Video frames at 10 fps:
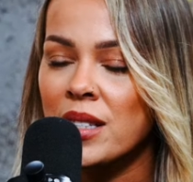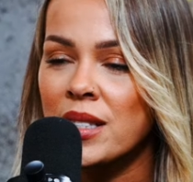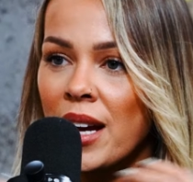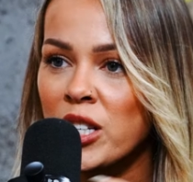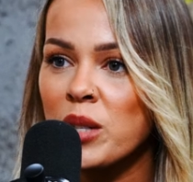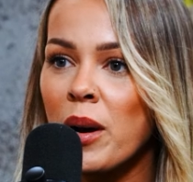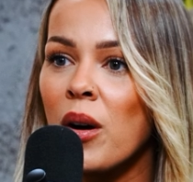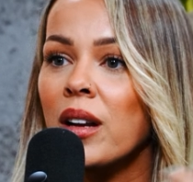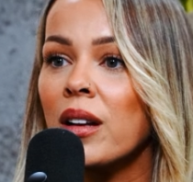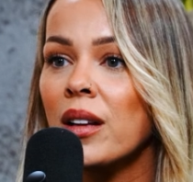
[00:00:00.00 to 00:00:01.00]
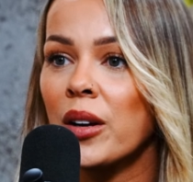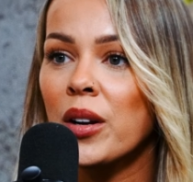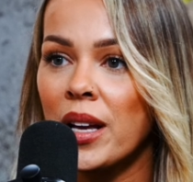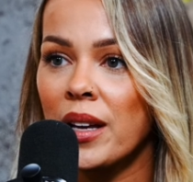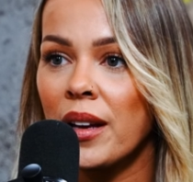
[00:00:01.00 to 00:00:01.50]
It's actually about
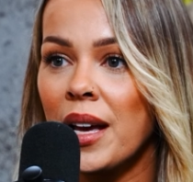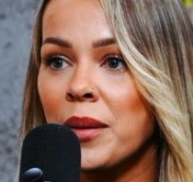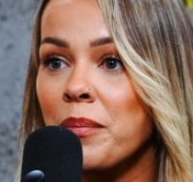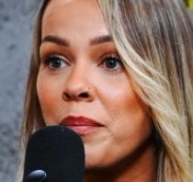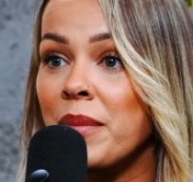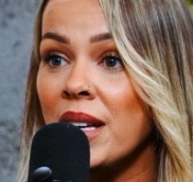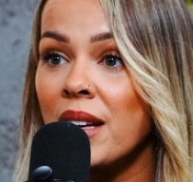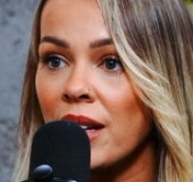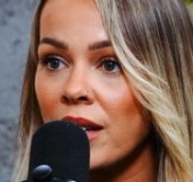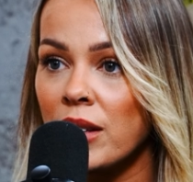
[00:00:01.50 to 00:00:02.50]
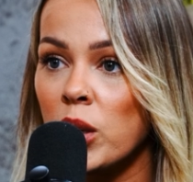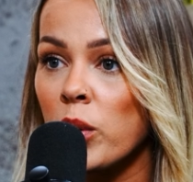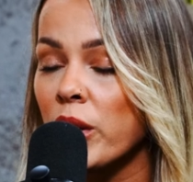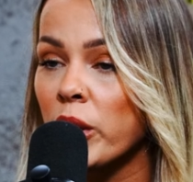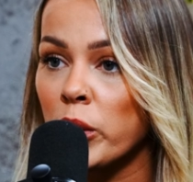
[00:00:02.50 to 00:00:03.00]
unlearning and being. You
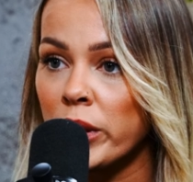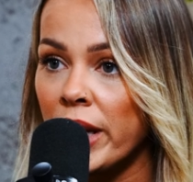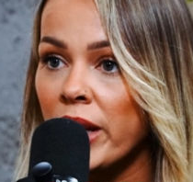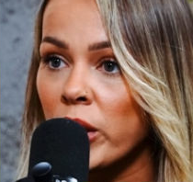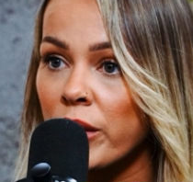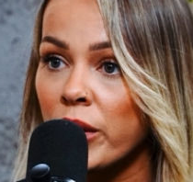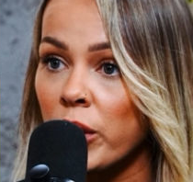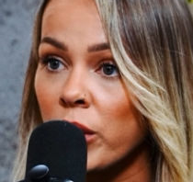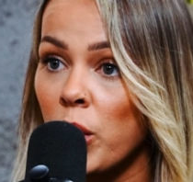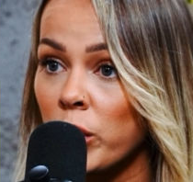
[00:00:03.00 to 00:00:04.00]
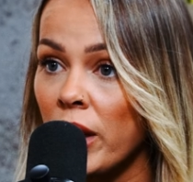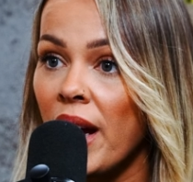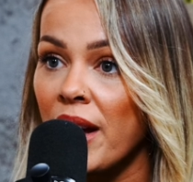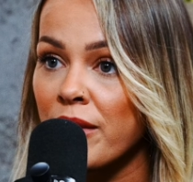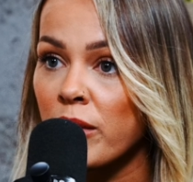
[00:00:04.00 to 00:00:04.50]
are the creator of your own
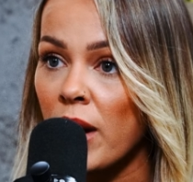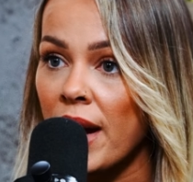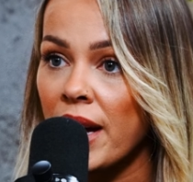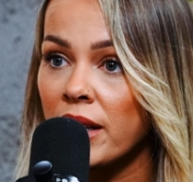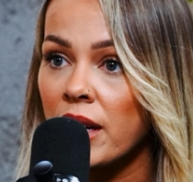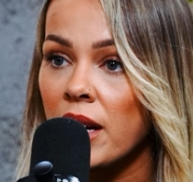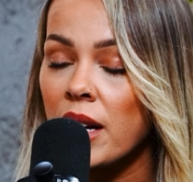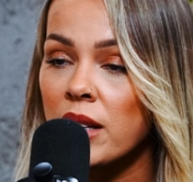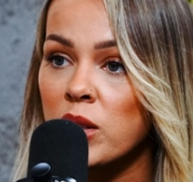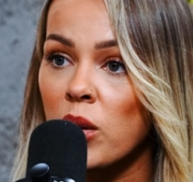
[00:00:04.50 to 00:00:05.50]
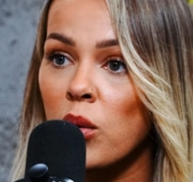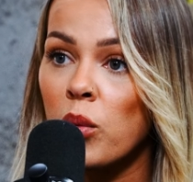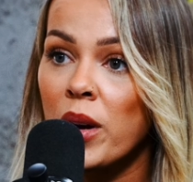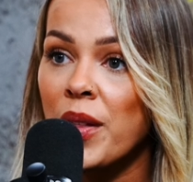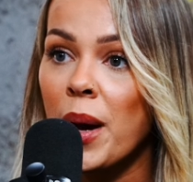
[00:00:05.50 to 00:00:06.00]
life, right? And so
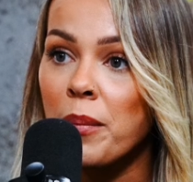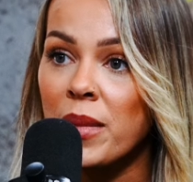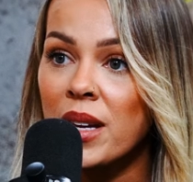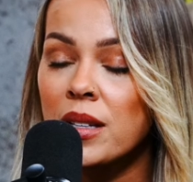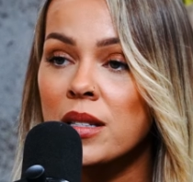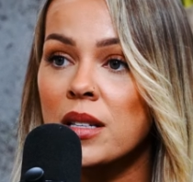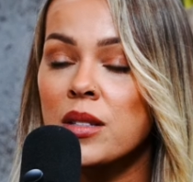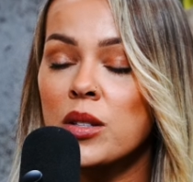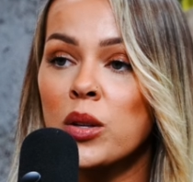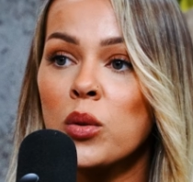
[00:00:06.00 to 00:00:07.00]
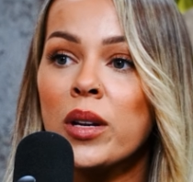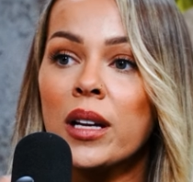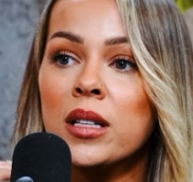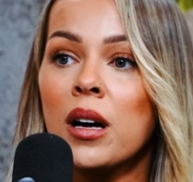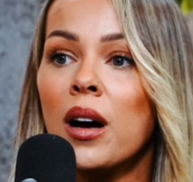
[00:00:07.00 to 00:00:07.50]
what that means is you
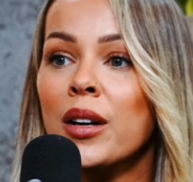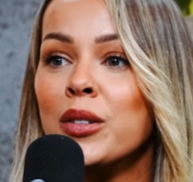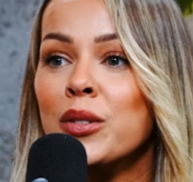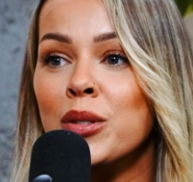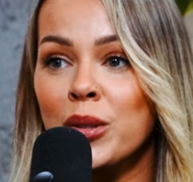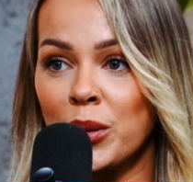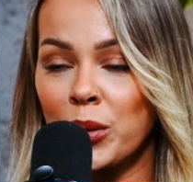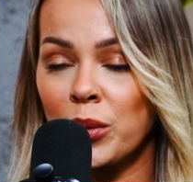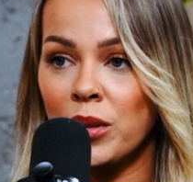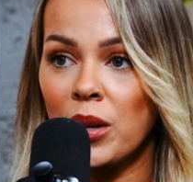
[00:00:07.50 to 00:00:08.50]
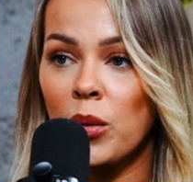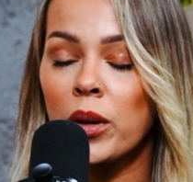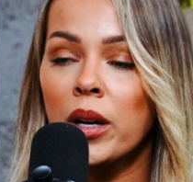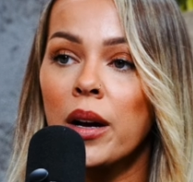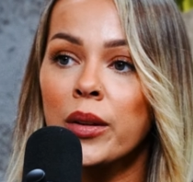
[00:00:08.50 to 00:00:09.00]
get to undo
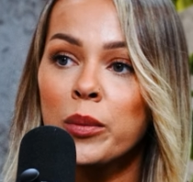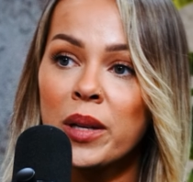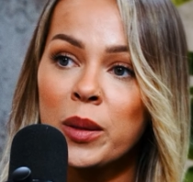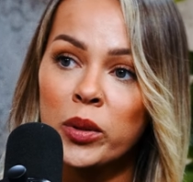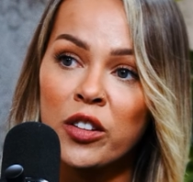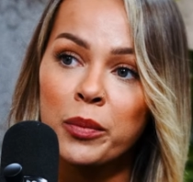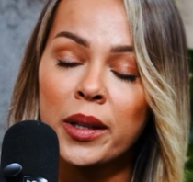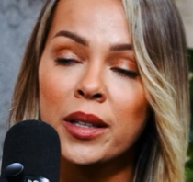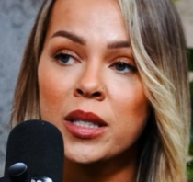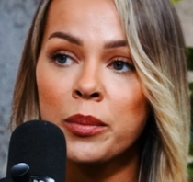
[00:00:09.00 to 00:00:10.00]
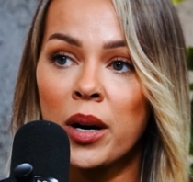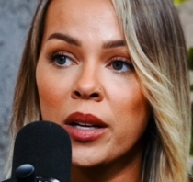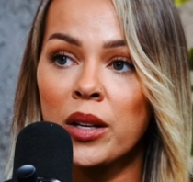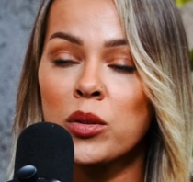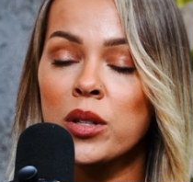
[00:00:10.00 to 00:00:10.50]
what other people have placed
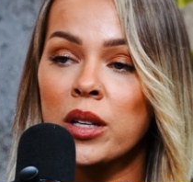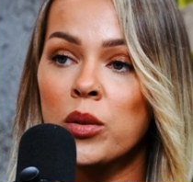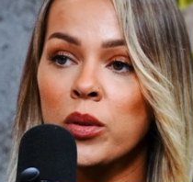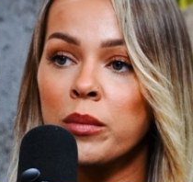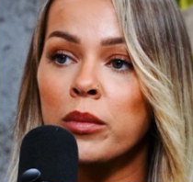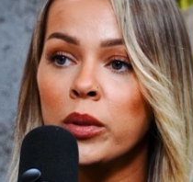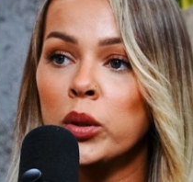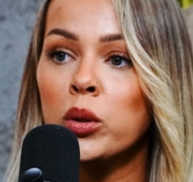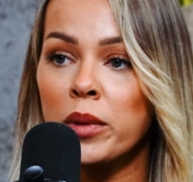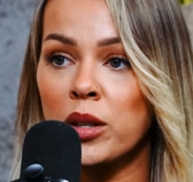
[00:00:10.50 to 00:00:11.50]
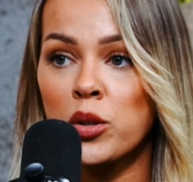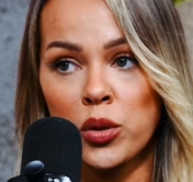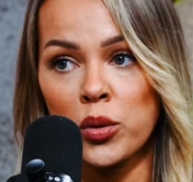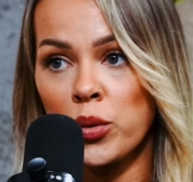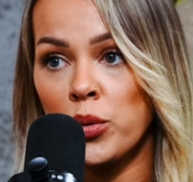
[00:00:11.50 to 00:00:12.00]
upon you so that you can bloom into who